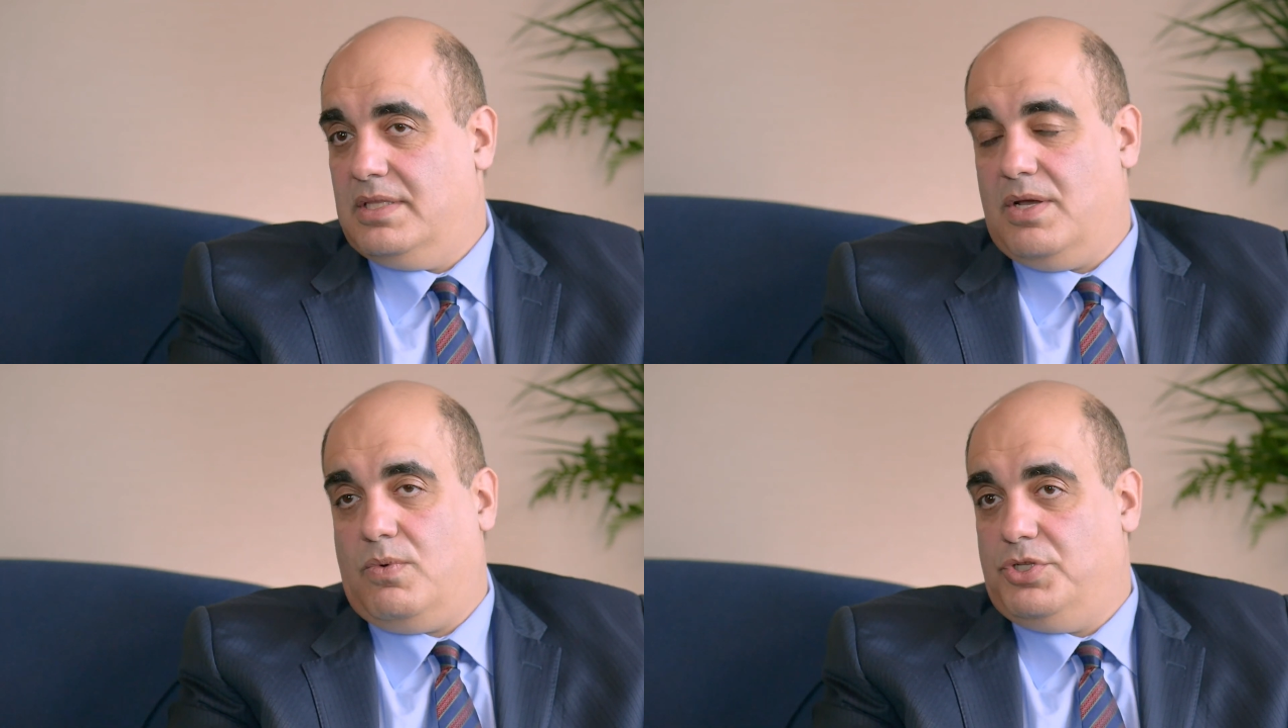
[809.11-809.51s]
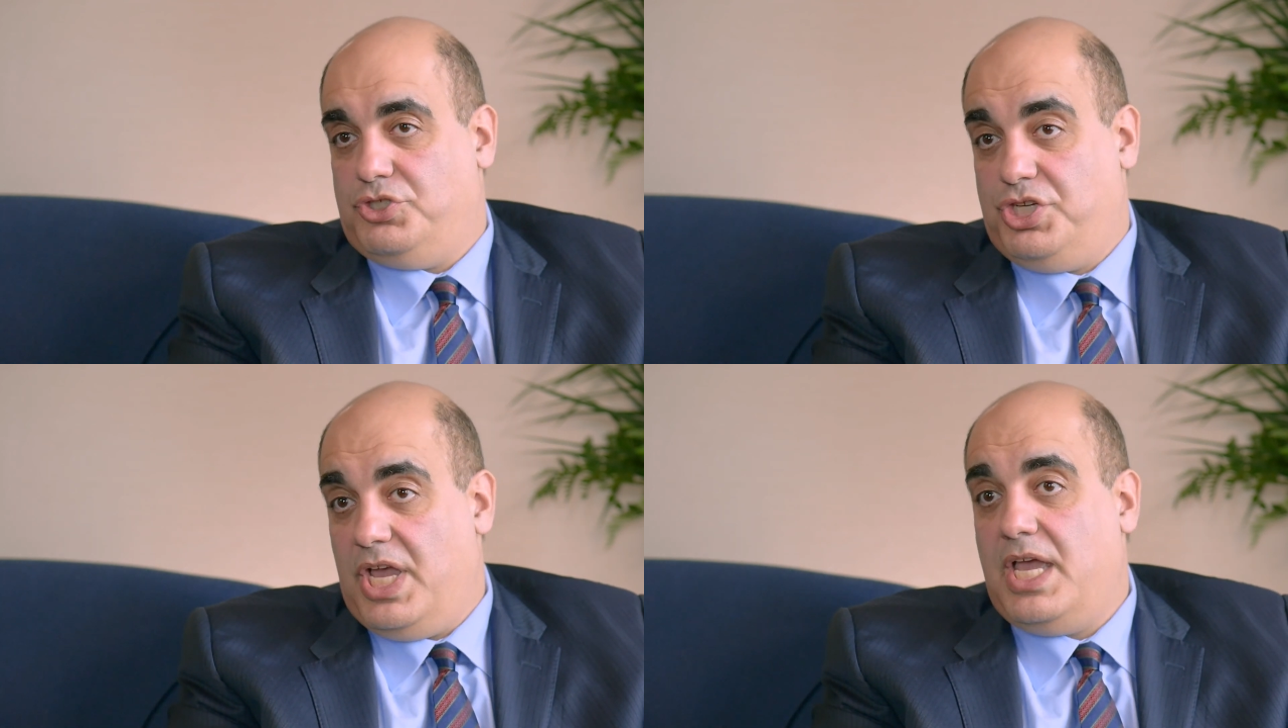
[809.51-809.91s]
that will
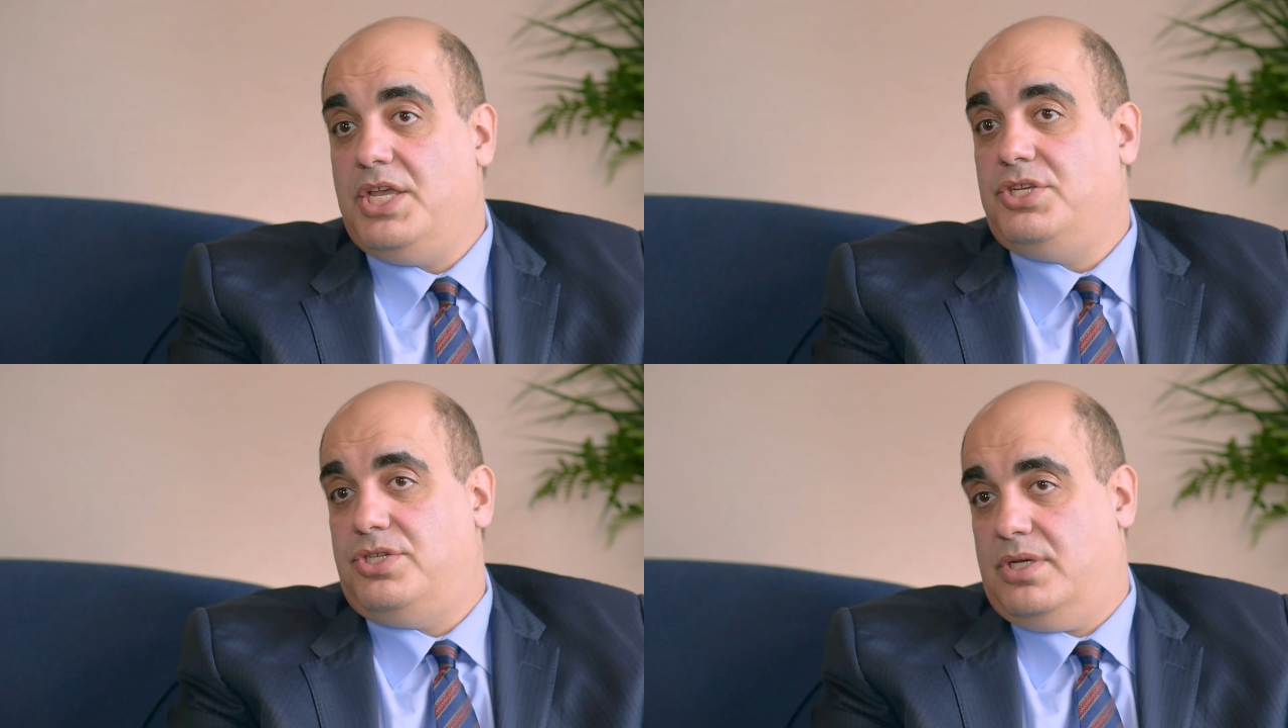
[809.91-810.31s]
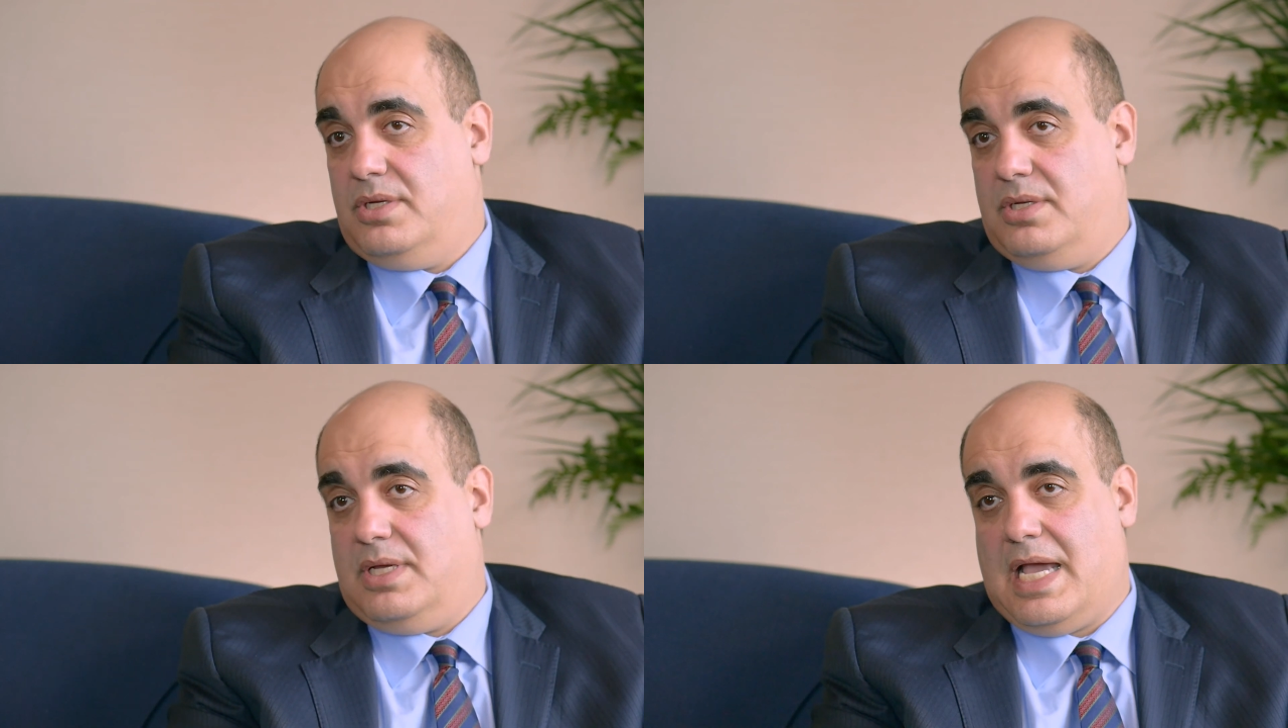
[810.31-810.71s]
change
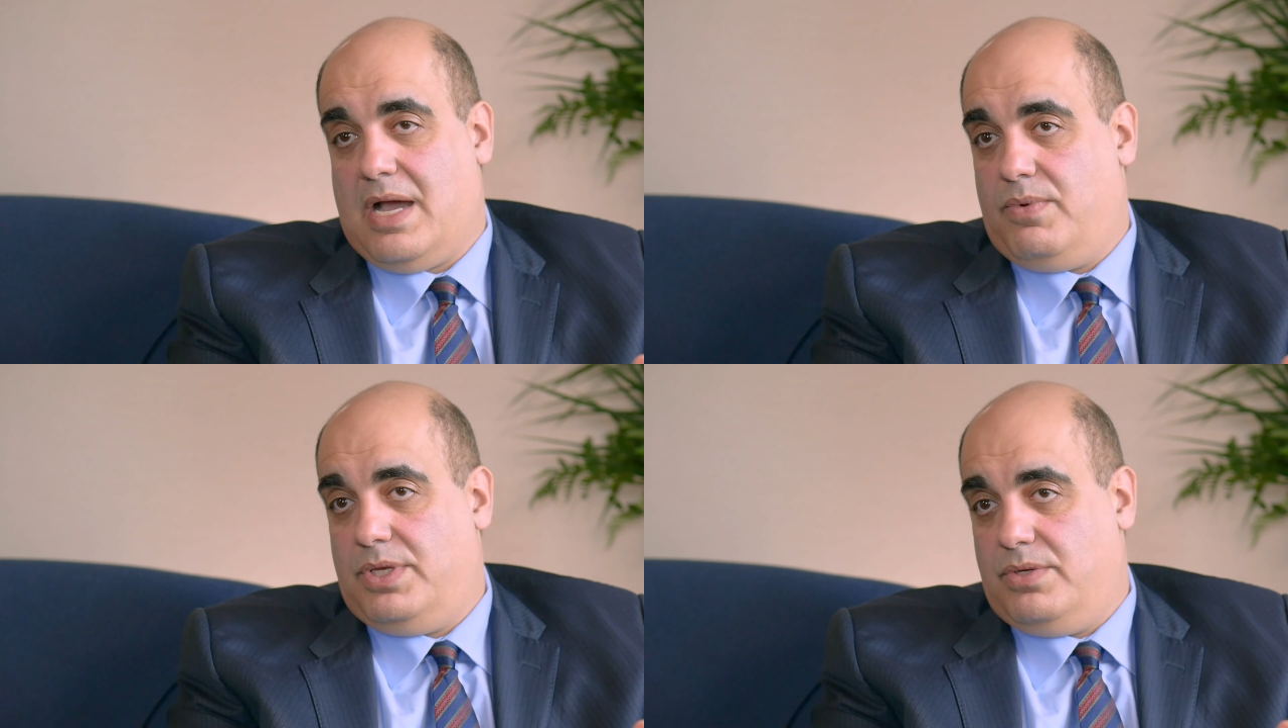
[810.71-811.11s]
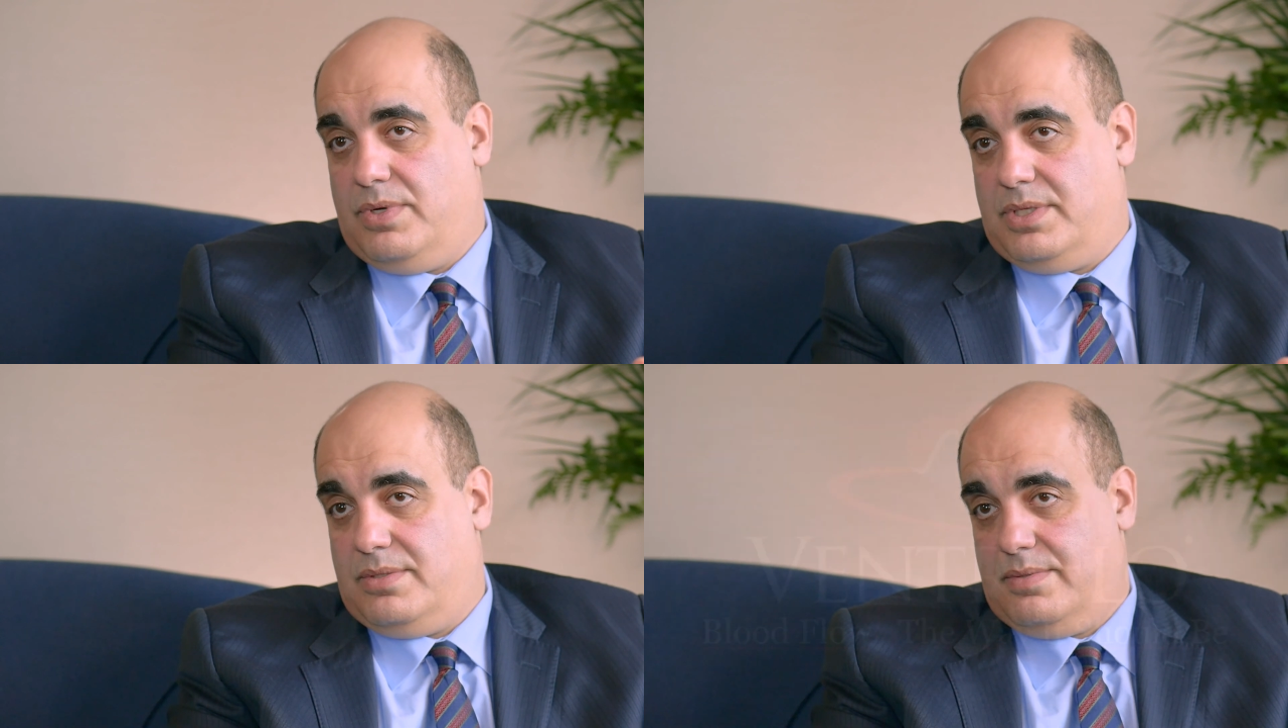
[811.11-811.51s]
how we do
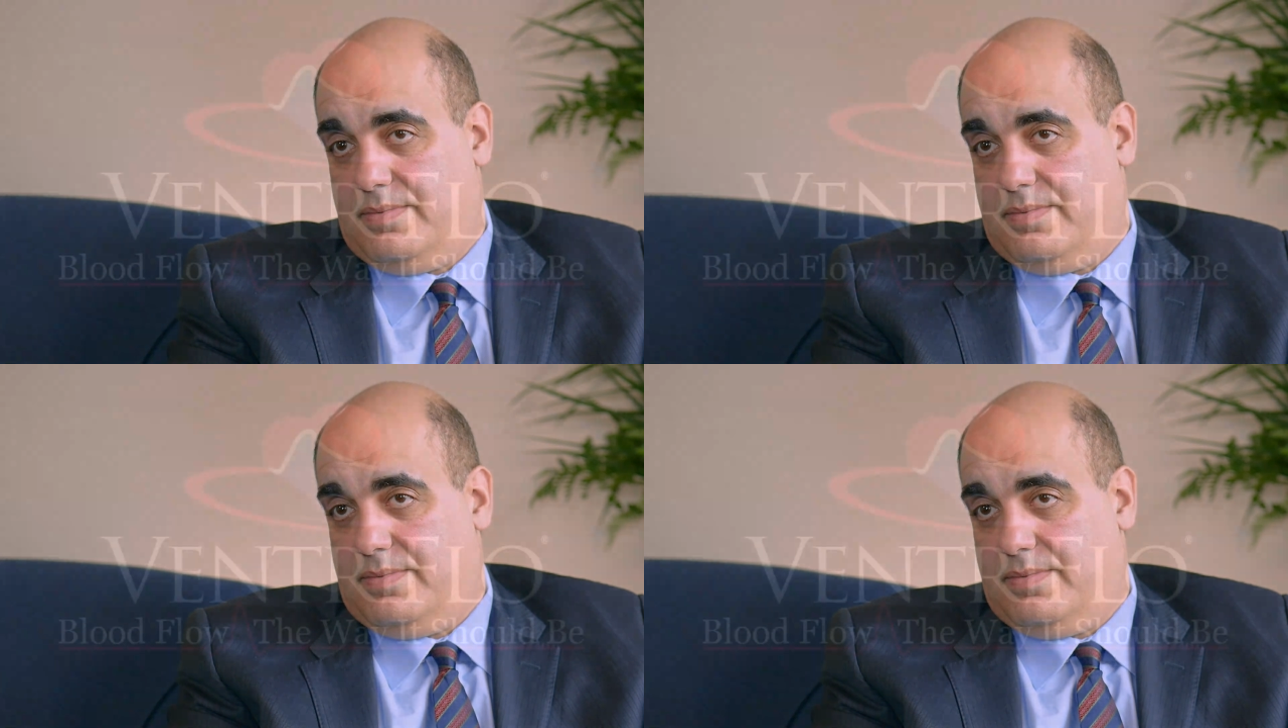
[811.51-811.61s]
it.